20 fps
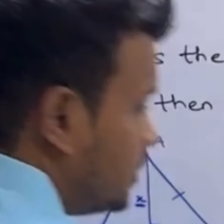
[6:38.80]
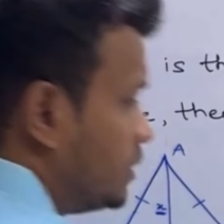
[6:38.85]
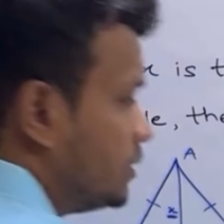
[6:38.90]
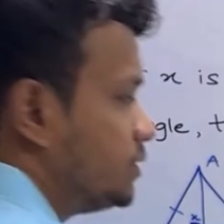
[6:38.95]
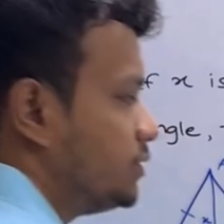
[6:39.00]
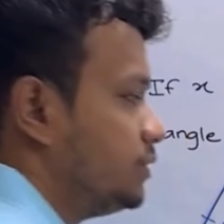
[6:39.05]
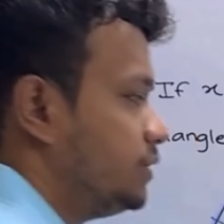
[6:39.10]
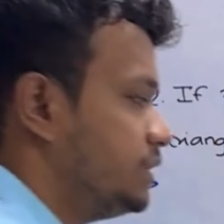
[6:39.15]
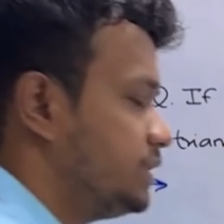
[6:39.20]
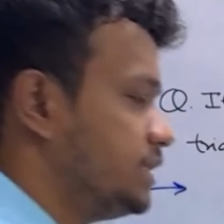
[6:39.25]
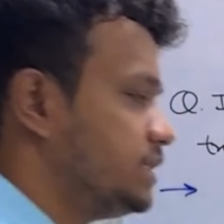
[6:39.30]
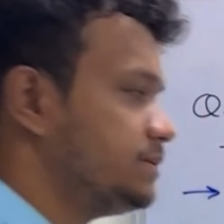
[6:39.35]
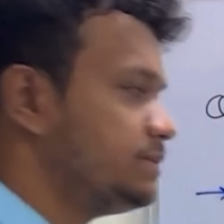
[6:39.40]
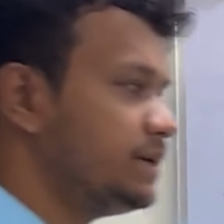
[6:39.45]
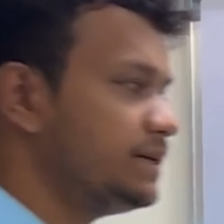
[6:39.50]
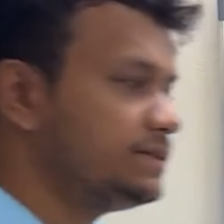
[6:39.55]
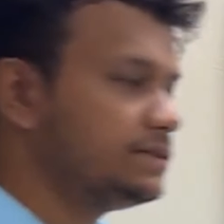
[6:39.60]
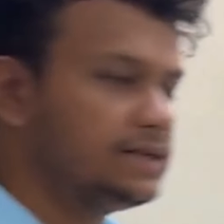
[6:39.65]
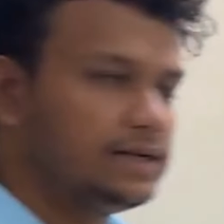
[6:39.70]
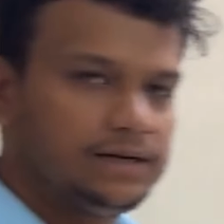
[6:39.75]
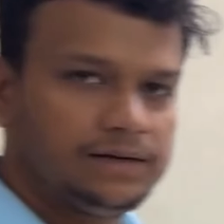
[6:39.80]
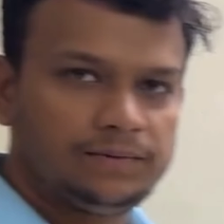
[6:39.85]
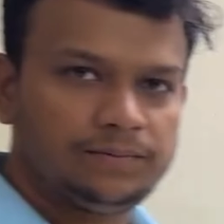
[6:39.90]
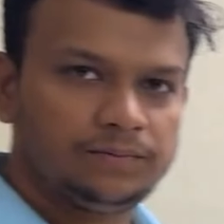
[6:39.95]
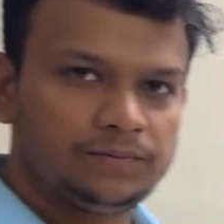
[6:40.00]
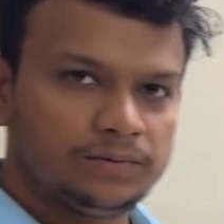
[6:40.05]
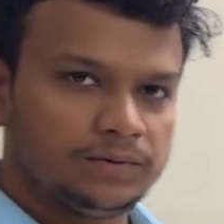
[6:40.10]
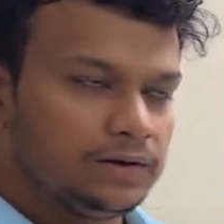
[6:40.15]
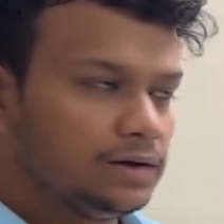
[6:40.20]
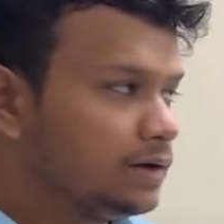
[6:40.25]
So this is my side.
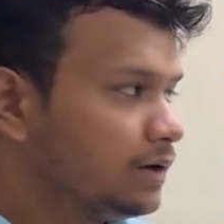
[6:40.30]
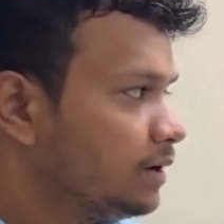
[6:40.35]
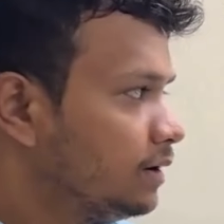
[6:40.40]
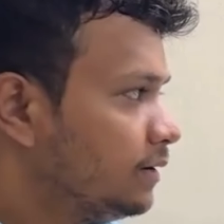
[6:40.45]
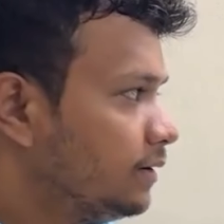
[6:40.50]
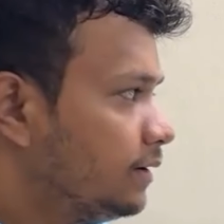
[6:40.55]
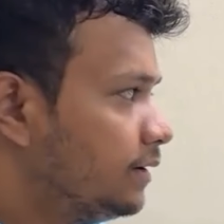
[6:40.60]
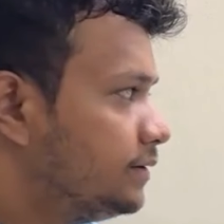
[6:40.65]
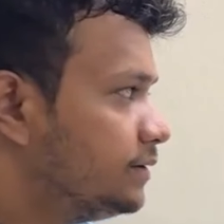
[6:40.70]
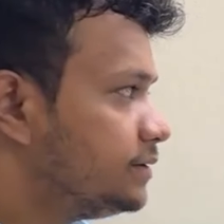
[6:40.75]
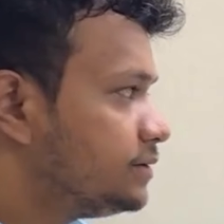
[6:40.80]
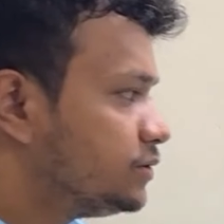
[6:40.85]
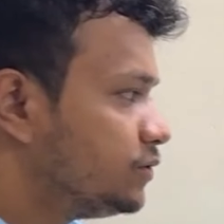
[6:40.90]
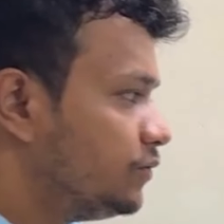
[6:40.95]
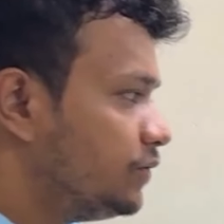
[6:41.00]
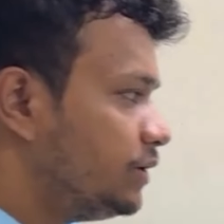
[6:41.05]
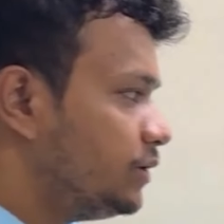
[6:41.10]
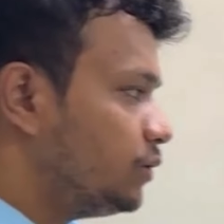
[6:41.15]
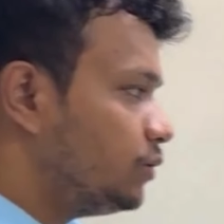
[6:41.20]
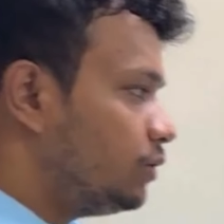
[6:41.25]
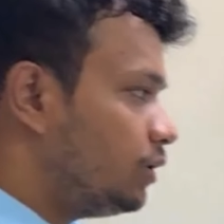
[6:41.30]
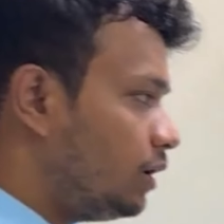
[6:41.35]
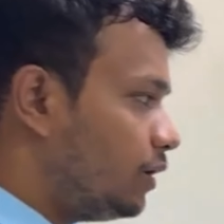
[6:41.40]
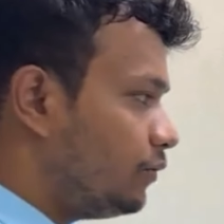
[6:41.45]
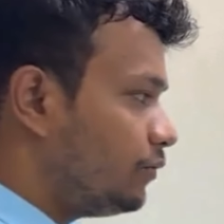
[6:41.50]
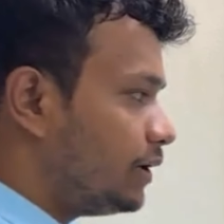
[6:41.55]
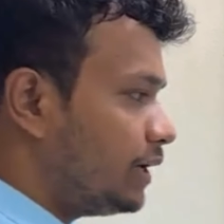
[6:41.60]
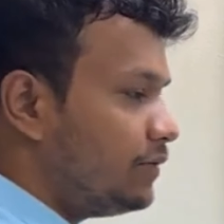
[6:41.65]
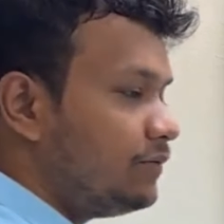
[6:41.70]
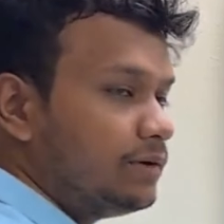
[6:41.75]
Now, so we know how
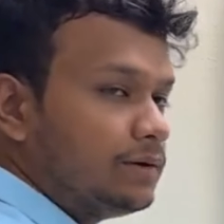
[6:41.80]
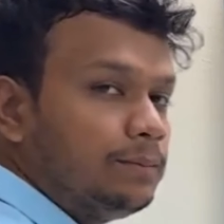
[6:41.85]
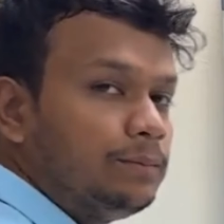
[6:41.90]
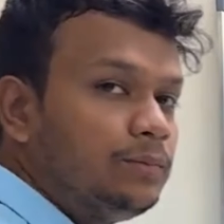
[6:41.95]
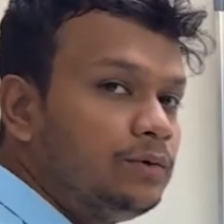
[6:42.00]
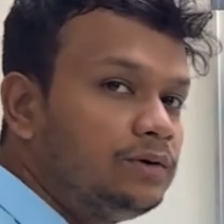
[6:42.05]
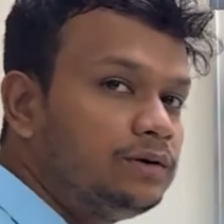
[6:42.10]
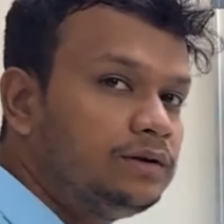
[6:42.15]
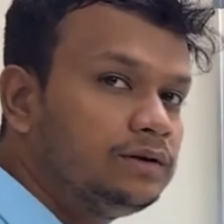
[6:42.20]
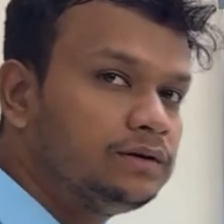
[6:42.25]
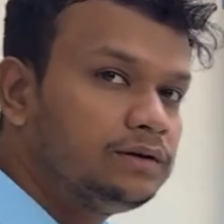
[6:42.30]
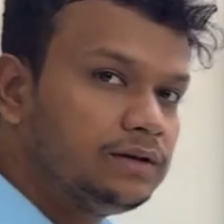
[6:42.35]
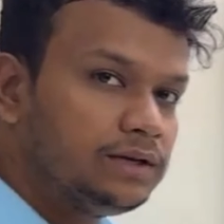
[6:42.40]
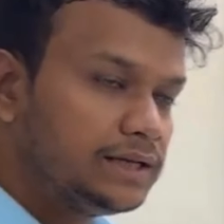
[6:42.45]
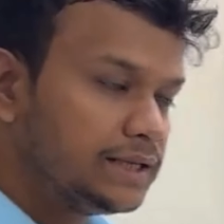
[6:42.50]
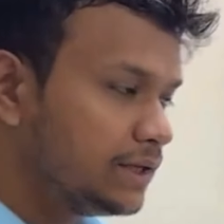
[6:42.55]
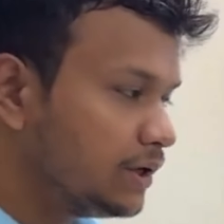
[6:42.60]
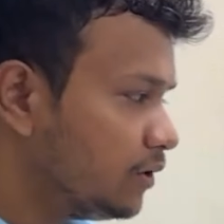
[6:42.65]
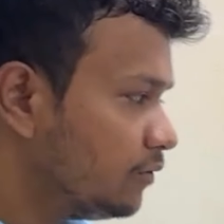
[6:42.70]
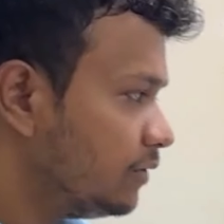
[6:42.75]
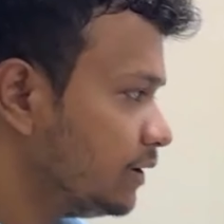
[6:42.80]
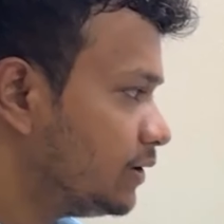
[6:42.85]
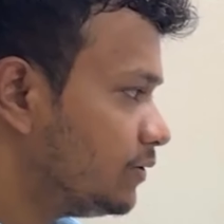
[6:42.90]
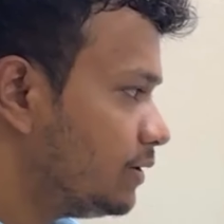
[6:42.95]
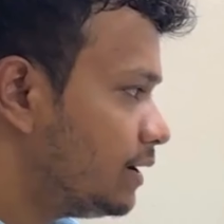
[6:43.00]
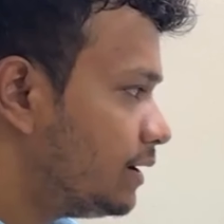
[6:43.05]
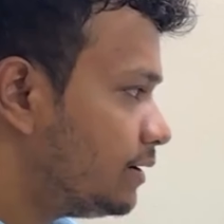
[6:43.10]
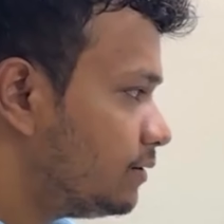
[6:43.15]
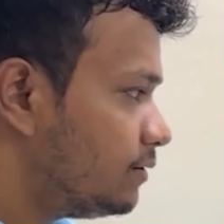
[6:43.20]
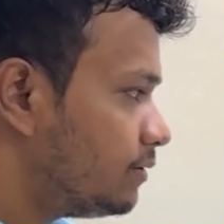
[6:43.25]
can we compute the area of
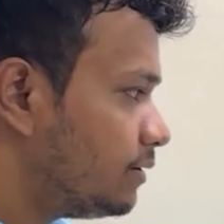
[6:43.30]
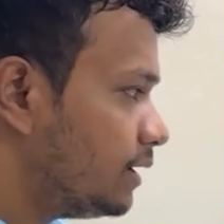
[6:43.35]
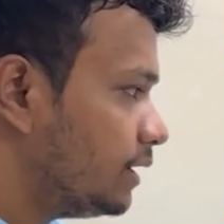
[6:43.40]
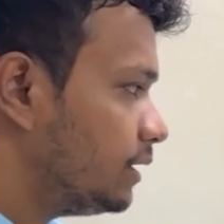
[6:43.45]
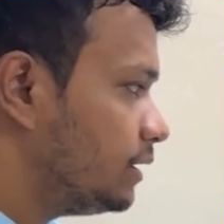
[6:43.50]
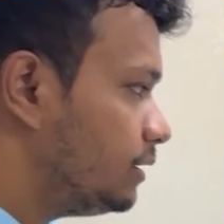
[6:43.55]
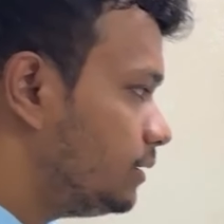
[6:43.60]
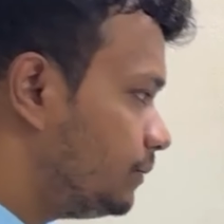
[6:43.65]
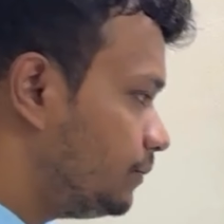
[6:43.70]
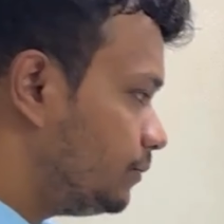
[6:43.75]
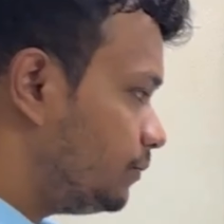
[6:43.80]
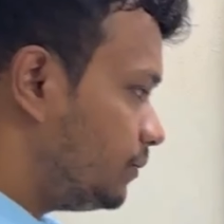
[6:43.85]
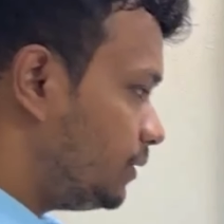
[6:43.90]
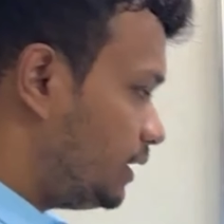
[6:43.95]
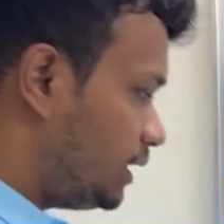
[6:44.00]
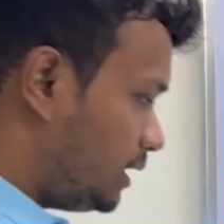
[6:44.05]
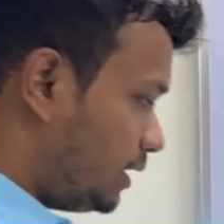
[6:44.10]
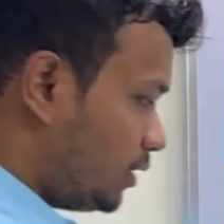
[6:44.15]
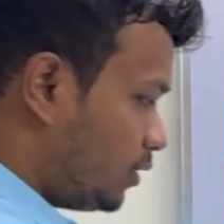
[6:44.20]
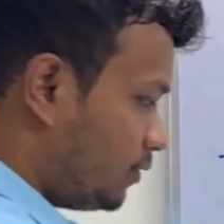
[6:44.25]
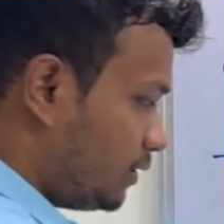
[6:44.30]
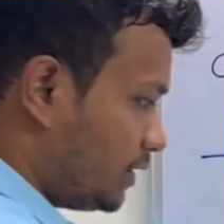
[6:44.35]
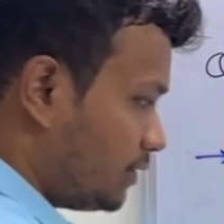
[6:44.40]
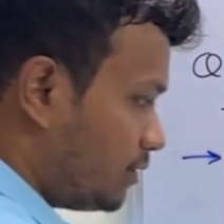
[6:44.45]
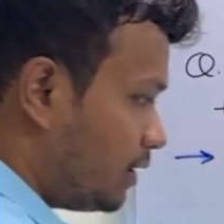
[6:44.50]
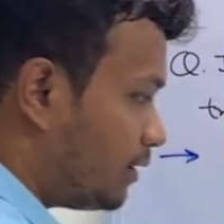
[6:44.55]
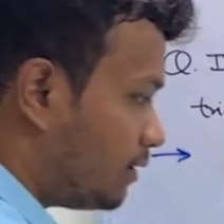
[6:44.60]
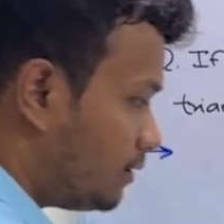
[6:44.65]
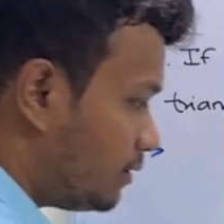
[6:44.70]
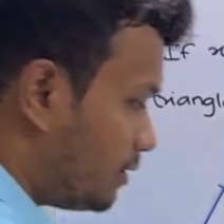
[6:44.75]
equilateral triangle. Area of equilateral